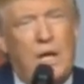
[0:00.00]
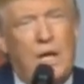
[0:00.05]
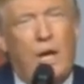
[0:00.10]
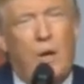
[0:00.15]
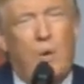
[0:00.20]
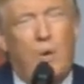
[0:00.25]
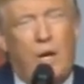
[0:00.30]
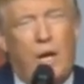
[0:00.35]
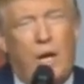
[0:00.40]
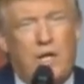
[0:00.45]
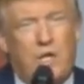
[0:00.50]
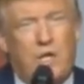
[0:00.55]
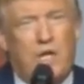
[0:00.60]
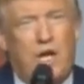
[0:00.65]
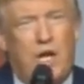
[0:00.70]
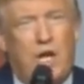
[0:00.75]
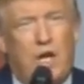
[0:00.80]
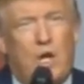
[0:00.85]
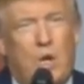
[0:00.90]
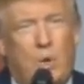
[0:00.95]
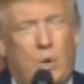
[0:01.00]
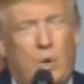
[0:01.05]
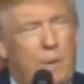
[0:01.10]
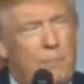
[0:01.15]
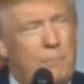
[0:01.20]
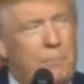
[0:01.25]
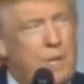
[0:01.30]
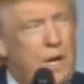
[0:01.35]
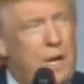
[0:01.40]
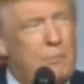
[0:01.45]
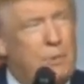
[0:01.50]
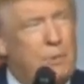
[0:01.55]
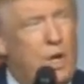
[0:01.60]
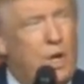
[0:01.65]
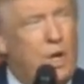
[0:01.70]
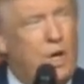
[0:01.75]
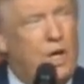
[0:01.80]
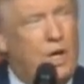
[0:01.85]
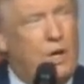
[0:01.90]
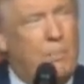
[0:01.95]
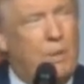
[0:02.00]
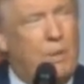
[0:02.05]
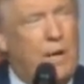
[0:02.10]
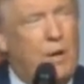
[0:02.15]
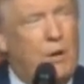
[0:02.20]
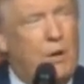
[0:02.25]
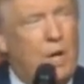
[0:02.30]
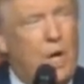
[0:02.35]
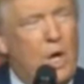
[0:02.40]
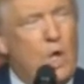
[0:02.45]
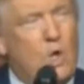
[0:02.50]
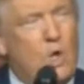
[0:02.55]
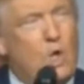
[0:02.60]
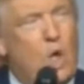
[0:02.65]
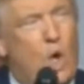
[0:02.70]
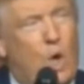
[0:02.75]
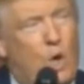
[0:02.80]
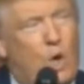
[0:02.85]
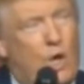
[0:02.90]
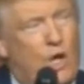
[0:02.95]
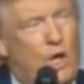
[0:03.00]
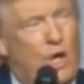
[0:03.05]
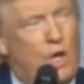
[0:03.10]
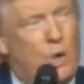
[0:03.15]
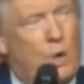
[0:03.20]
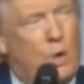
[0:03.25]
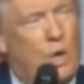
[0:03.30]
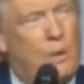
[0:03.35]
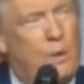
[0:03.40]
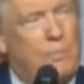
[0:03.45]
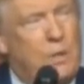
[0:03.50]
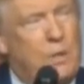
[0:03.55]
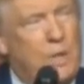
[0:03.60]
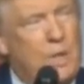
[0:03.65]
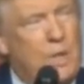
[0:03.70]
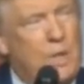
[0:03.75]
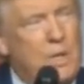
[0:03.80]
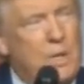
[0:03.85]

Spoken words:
and when I say corrupt, I'm talking about totally corrupt,